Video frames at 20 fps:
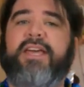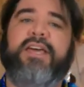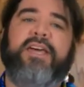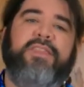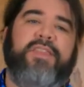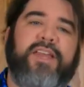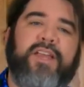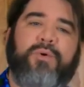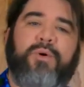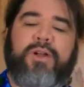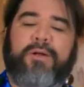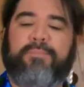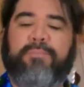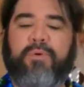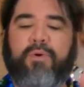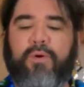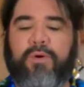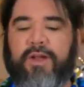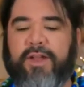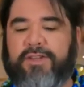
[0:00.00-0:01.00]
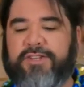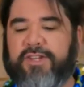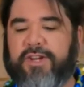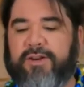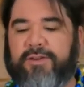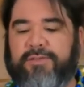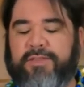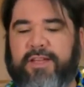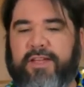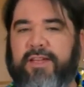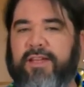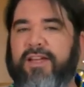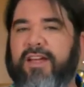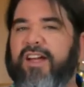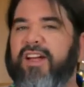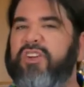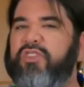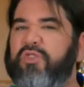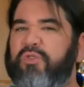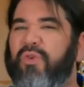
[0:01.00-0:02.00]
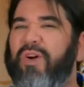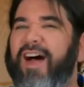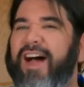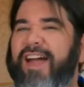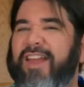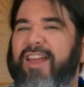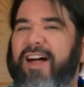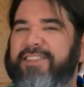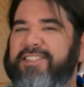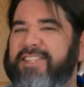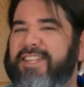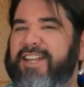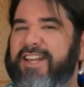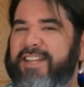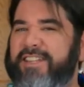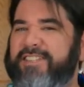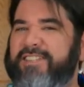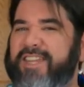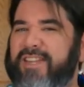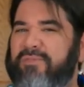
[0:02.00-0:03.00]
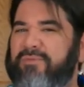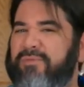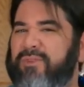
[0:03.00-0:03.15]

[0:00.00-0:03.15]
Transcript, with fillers: Then you wanna pour it into your thing. Try not to let it sit